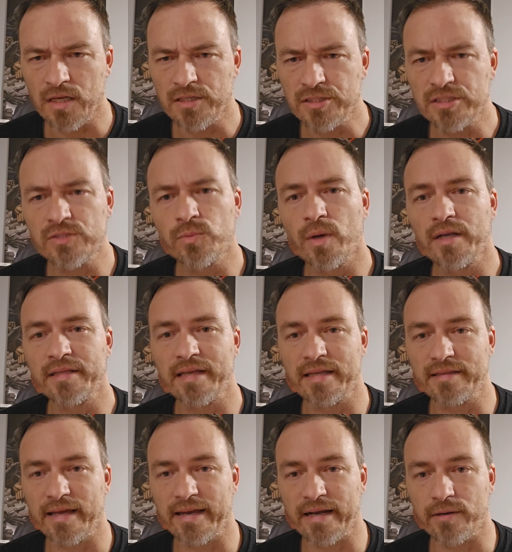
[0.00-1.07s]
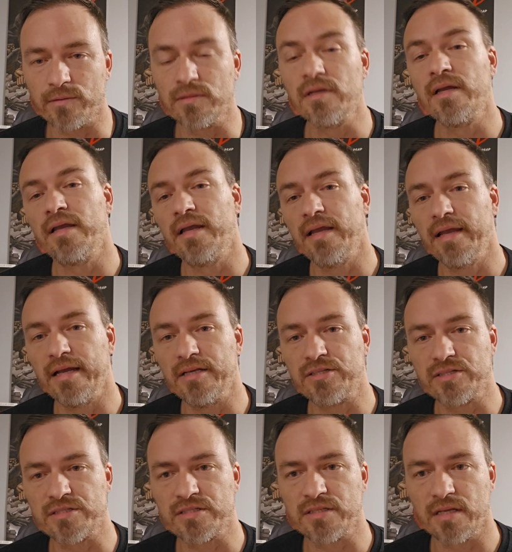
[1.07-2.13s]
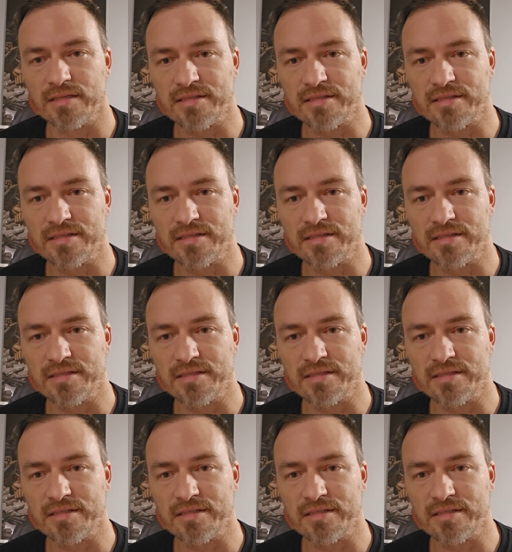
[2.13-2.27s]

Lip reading: Just wanted to get that out and just